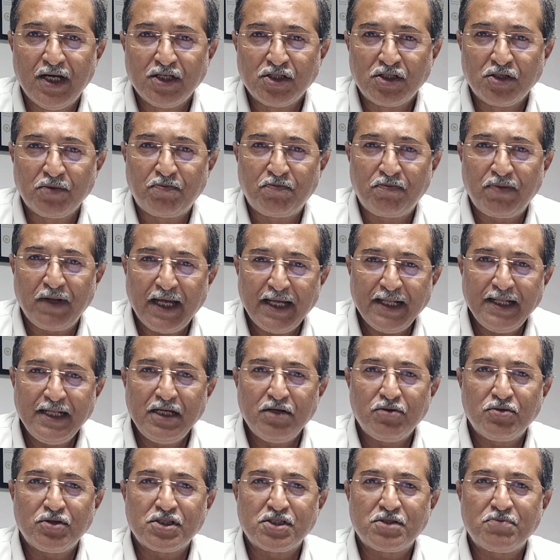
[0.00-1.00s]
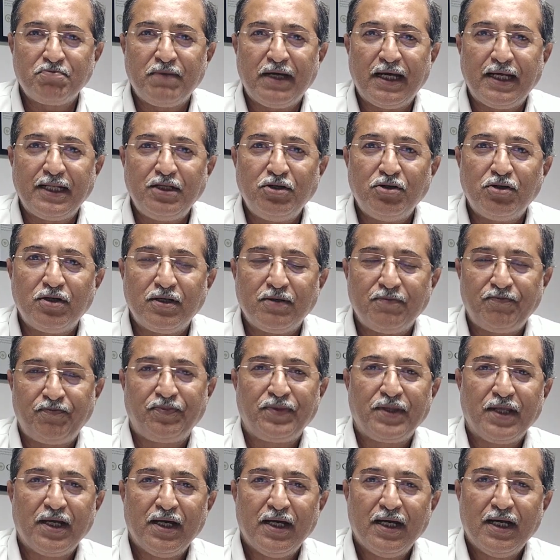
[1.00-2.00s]
So planning was manual,
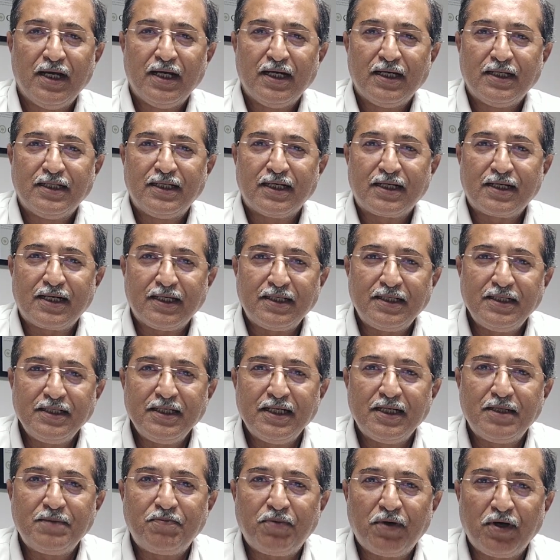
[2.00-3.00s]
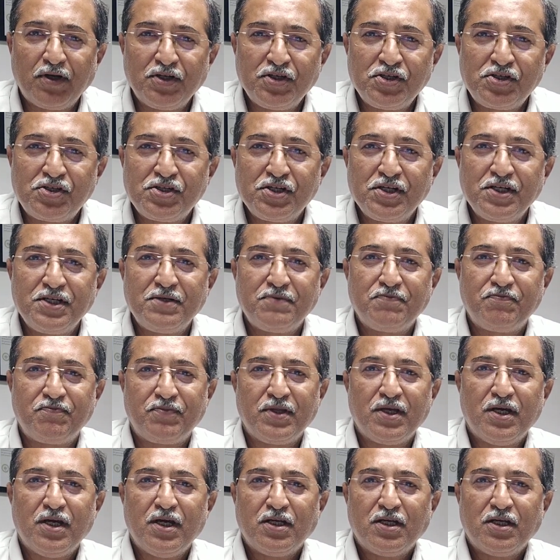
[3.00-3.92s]
the cutting and polishing,